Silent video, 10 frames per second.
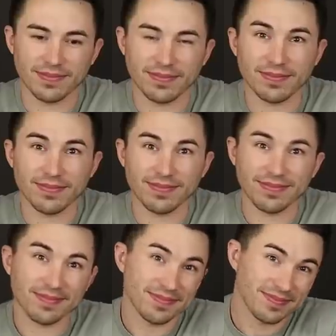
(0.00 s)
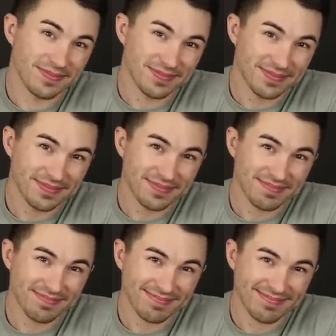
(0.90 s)

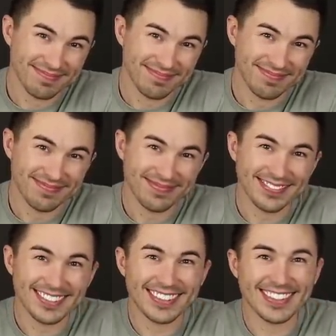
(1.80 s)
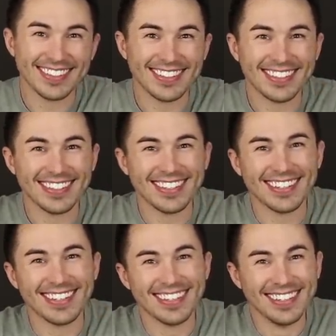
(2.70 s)

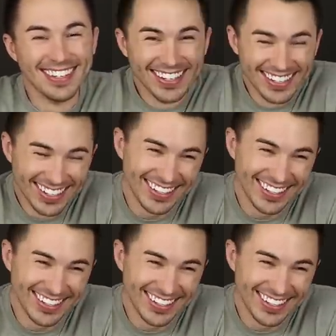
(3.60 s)
No words are spoken by the person on screen.